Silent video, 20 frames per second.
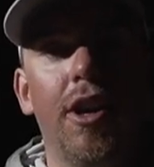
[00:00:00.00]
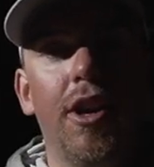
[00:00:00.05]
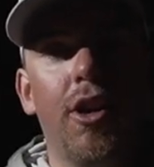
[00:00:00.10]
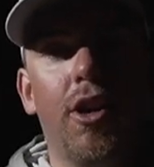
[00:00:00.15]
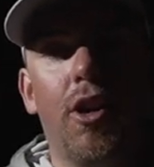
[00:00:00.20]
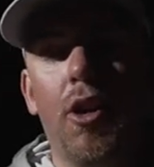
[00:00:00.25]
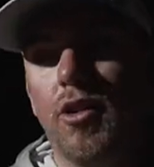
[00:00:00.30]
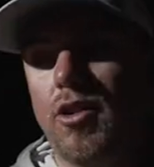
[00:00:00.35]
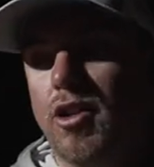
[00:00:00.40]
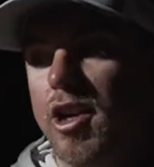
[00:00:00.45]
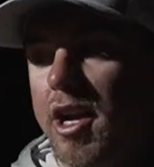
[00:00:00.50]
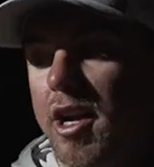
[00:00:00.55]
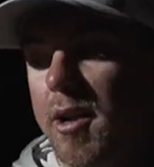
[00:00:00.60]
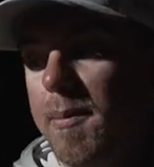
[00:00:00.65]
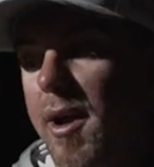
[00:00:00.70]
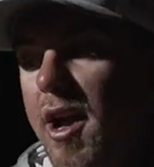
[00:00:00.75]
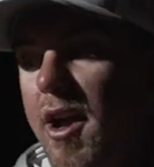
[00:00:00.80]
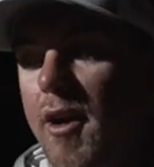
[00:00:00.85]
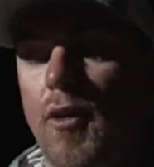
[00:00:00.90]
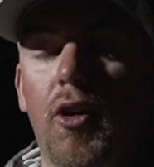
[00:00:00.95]
go check
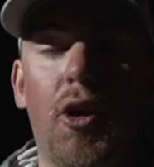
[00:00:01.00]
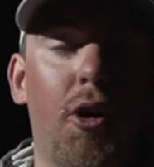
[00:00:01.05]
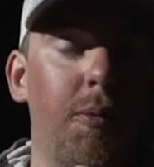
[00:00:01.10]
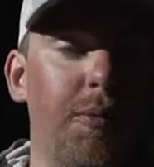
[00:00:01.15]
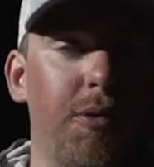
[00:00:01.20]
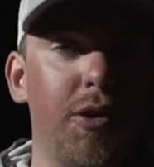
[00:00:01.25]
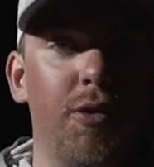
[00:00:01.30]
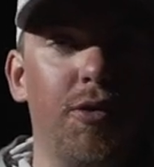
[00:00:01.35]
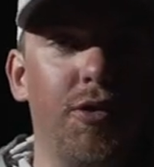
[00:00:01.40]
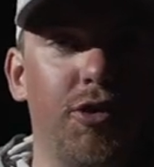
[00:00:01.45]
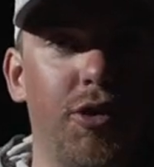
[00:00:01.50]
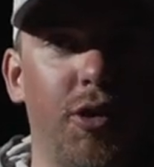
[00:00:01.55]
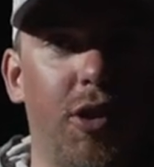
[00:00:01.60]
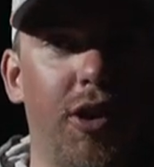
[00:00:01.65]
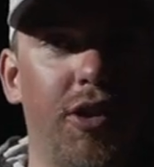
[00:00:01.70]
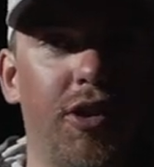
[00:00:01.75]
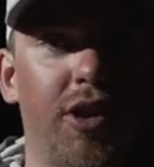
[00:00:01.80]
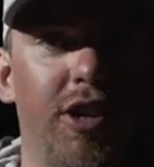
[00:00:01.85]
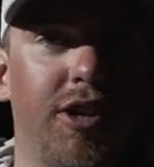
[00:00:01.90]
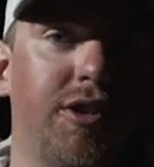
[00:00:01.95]
him out. Hope you
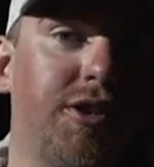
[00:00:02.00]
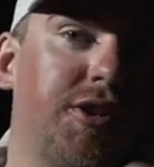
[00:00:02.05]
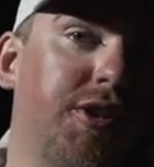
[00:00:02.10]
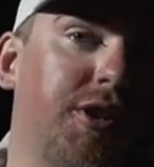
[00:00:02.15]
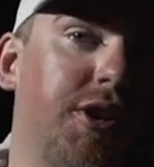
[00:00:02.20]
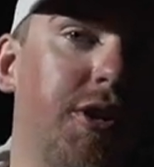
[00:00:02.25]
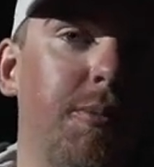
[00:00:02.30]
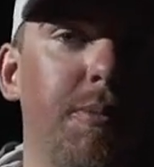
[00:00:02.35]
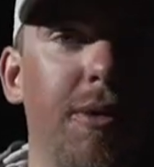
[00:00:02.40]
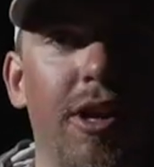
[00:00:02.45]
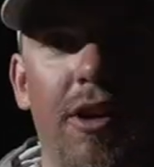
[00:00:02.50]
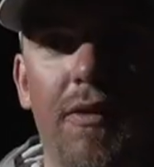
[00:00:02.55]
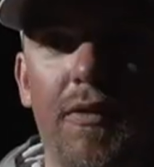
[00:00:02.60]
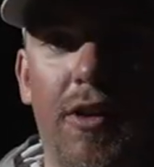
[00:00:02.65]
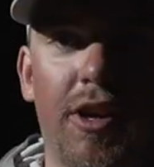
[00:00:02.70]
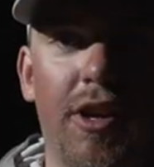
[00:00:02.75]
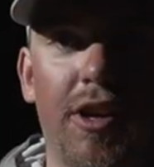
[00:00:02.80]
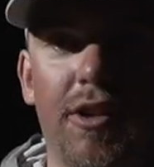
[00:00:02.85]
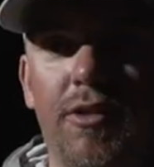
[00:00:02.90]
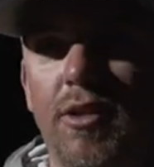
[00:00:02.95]
enjoyed this. A little bit of
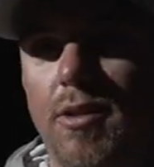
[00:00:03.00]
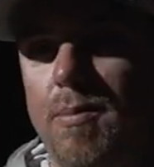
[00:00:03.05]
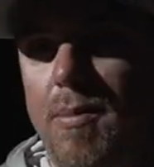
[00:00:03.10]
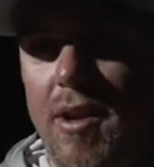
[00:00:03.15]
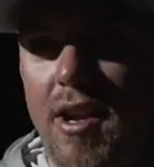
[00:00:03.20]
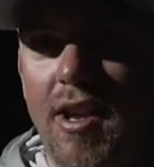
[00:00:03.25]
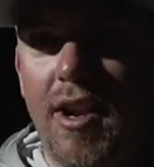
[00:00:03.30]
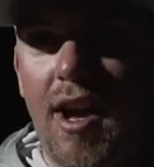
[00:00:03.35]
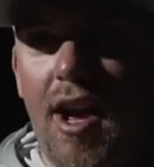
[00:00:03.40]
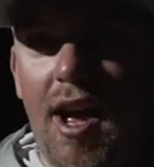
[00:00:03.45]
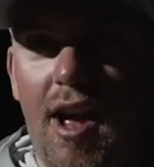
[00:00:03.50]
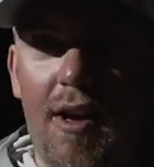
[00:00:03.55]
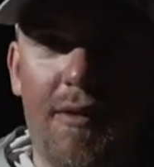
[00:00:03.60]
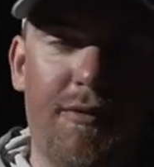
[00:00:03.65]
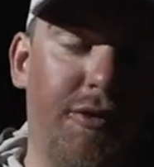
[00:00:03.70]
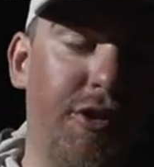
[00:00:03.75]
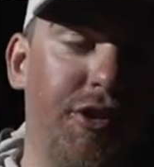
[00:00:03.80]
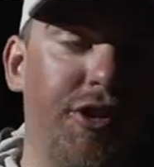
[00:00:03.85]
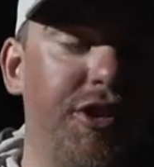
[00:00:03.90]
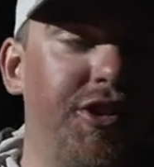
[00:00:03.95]
a spin-off
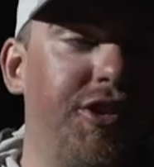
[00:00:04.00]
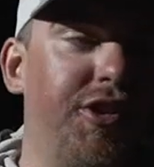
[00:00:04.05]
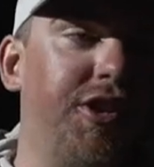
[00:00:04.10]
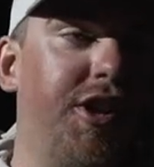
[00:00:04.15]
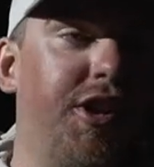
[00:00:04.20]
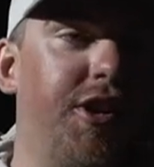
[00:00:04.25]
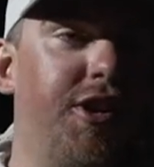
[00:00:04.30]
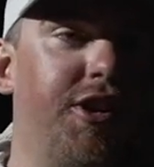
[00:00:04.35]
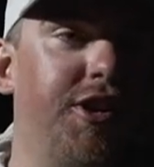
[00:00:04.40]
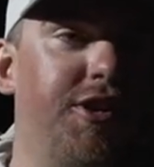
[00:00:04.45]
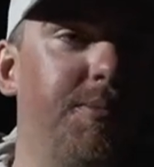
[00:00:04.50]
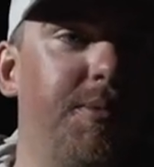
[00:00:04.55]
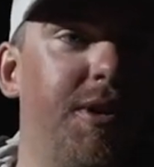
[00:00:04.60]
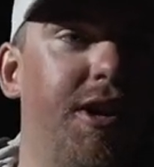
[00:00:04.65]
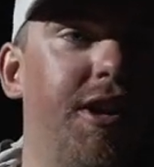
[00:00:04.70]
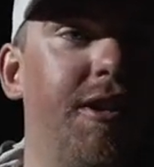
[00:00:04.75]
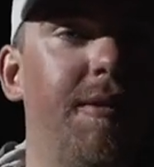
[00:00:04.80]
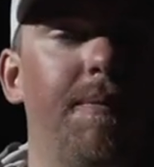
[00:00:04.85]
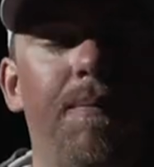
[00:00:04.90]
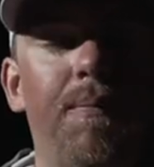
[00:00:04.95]
for this series,
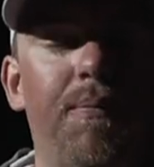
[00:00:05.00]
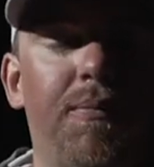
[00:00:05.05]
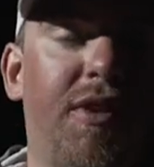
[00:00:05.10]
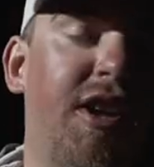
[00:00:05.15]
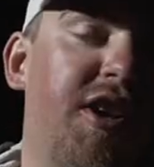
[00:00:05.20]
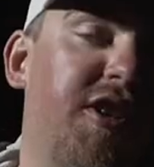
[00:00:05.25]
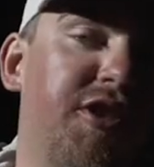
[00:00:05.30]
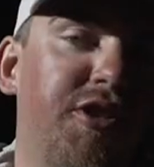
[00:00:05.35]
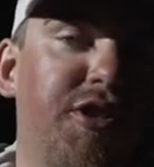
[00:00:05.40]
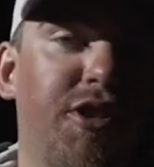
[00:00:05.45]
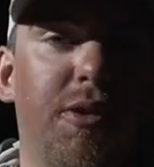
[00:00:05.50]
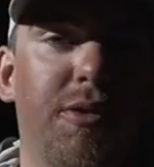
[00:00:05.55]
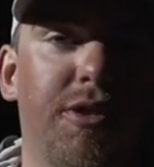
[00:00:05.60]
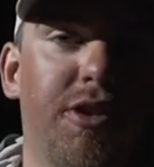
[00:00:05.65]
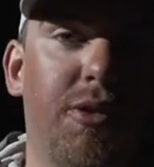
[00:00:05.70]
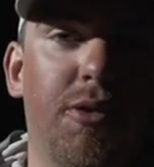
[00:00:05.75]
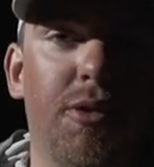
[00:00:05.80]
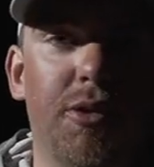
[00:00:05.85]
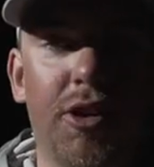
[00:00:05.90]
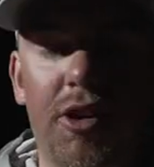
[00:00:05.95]
but... you know, that's
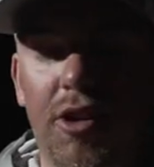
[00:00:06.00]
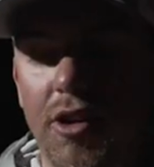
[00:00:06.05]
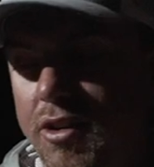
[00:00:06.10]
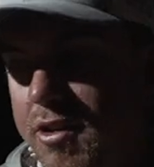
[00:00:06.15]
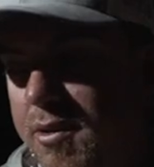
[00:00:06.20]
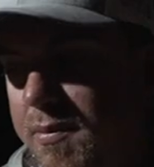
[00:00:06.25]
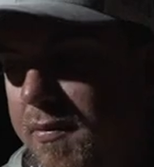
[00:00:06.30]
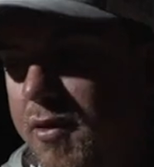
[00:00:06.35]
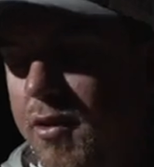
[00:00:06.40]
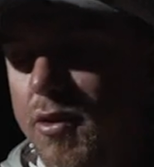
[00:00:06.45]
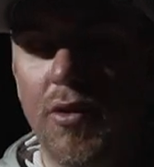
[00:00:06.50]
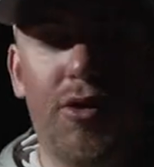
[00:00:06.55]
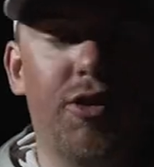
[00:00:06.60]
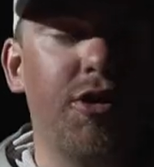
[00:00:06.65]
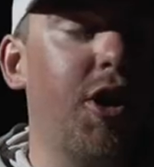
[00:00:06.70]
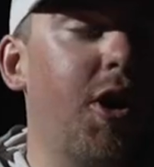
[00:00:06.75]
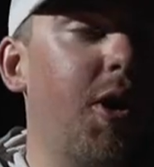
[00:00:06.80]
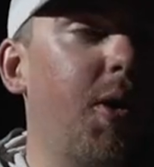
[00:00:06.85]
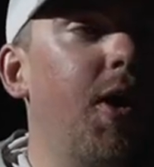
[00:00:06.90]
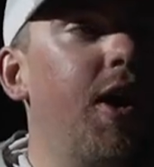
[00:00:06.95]
always cool to cook some food.
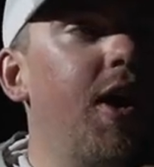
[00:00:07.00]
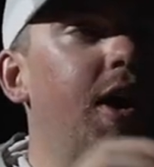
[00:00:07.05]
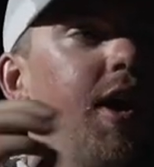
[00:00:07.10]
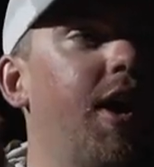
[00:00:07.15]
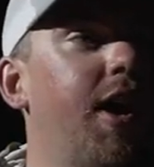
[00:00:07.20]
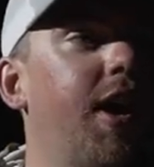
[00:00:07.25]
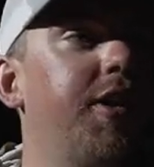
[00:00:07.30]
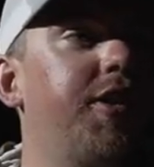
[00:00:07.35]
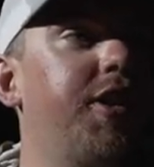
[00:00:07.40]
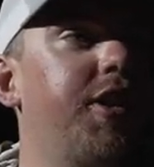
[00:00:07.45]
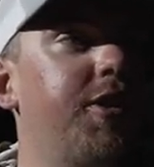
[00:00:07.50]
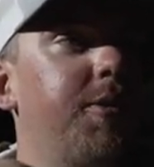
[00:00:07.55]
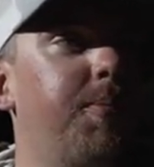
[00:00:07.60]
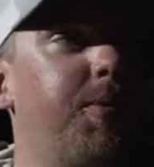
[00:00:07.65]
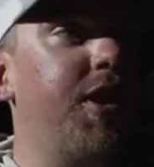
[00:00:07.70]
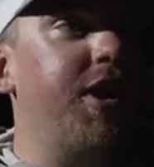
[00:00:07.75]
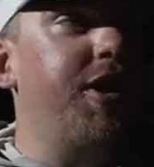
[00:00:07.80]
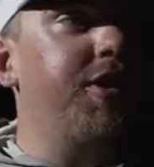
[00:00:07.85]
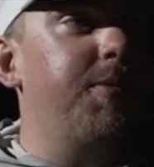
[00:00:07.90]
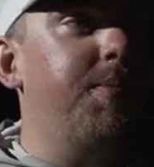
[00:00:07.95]
So I think the
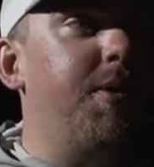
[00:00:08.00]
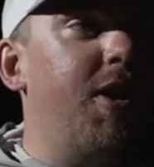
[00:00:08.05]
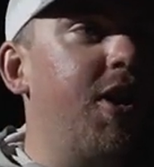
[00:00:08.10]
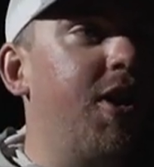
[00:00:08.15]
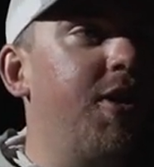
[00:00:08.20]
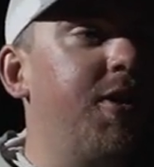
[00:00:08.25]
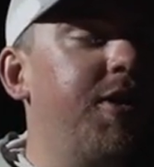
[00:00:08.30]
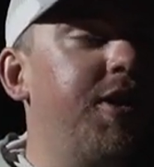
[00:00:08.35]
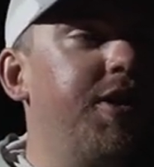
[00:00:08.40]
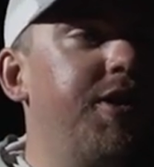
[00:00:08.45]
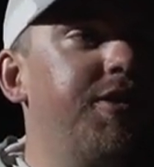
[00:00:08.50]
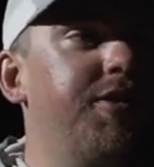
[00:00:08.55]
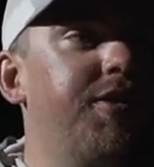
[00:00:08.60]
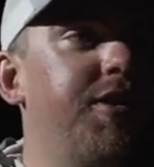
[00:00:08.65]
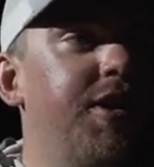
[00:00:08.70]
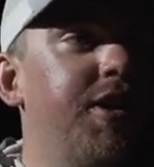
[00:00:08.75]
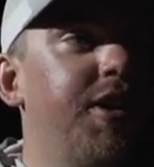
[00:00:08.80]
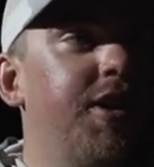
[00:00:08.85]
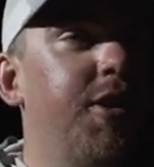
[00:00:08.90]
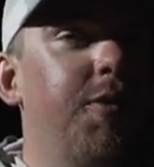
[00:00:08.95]
plan tomorrow is
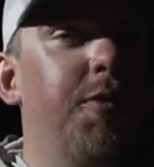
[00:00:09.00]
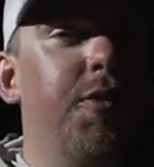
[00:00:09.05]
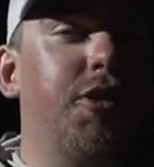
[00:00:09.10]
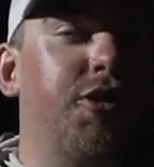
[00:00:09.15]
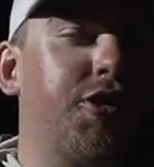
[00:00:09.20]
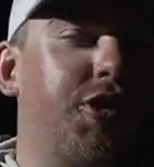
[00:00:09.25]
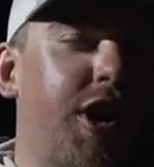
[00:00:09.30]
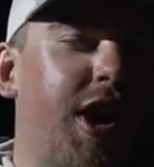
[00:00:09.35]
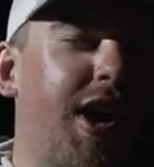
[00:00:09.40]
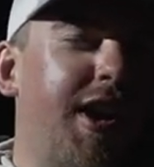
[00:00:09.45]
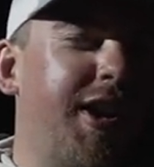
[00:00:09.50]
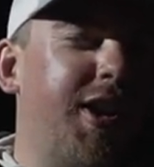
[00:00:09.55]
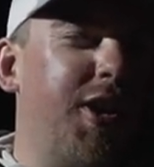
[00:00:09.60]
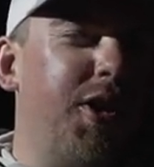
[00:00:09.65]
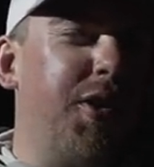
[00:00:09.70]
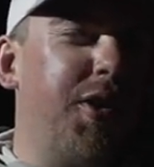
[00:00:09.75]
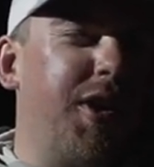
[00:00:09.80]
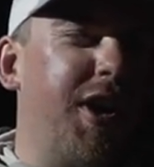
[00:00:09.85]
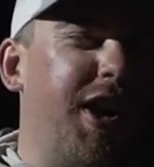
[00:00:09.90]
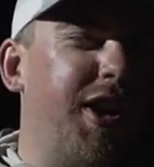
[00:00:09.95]
we're going to try to
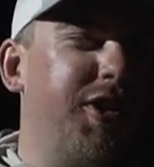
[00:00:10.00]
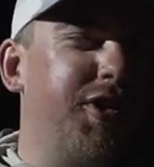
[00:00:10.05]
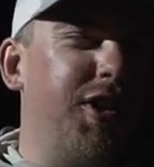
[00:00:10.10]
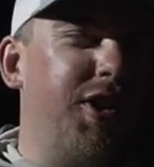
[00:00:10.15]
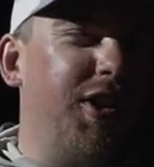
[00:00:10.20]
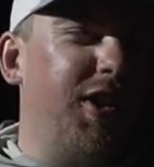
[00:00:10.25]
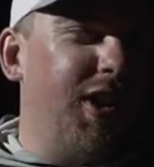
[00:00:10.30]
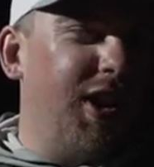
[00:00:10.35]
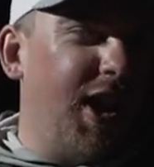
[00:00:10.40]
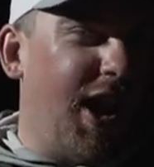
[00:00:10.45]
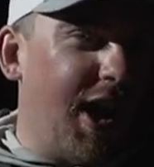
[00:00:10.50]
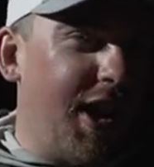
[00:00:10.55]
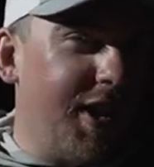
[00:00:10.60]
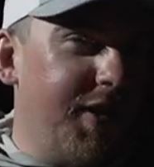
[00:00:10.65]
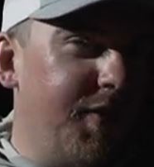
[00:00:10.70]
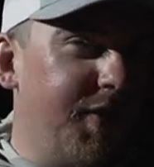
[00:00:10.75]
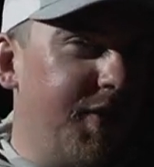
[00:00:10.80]
go catch a lot of